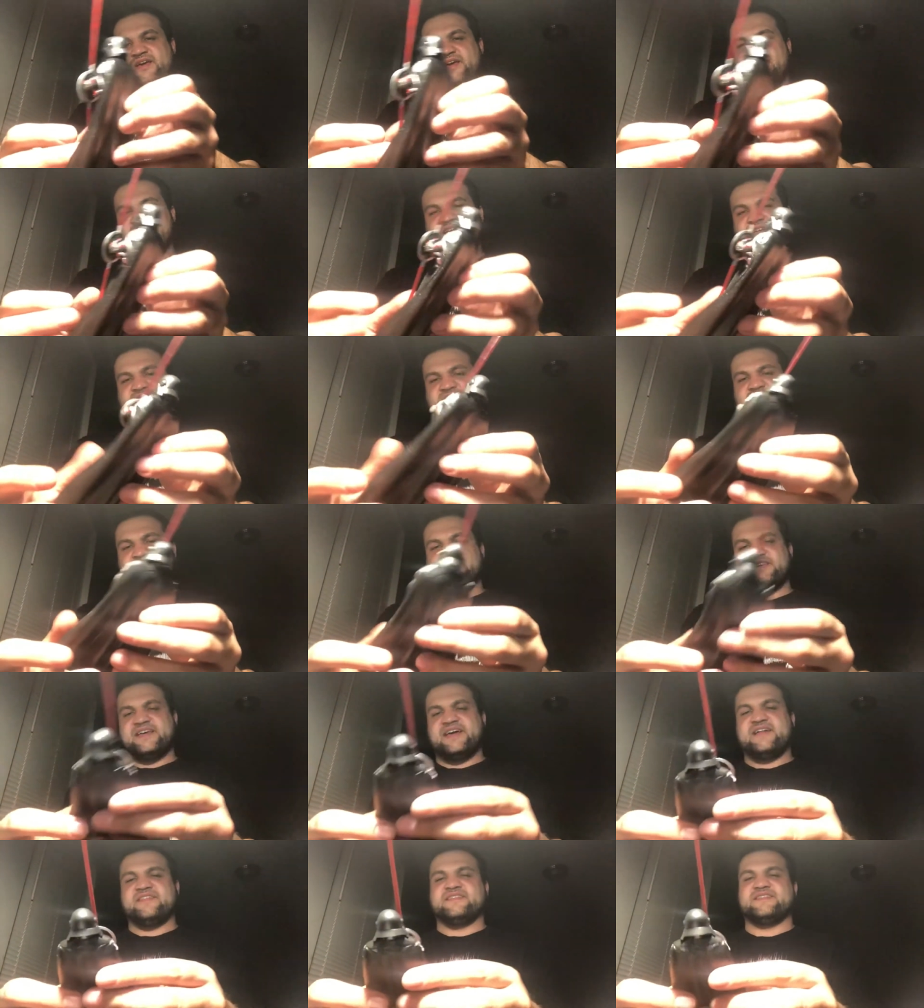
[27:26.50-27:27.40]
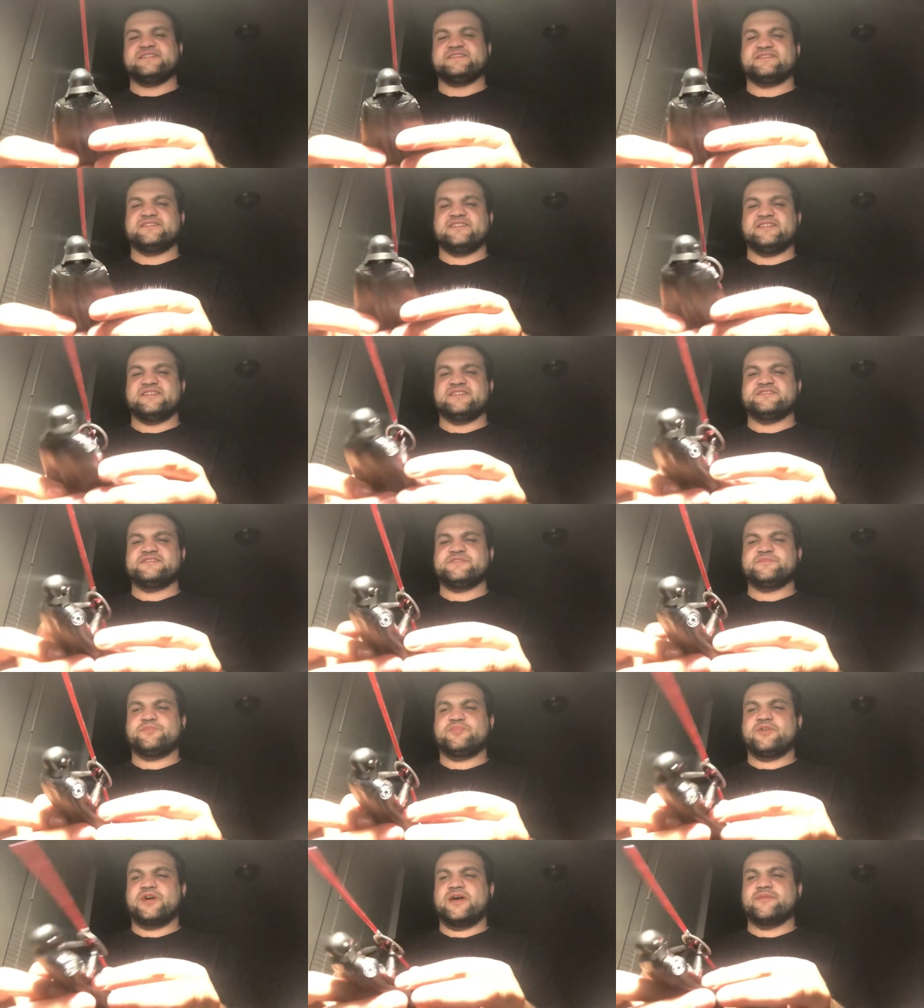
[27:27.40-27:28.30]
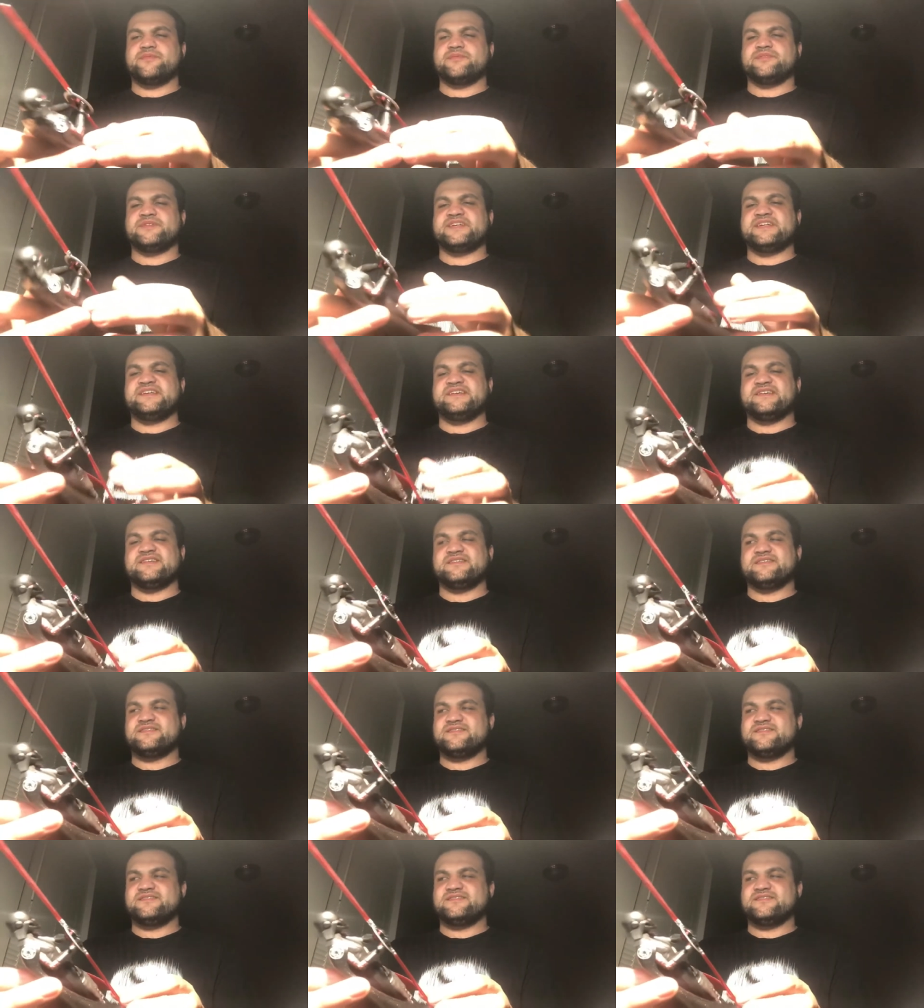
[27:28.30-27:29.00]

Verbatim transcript: And uh, yeah, this uh, this is probably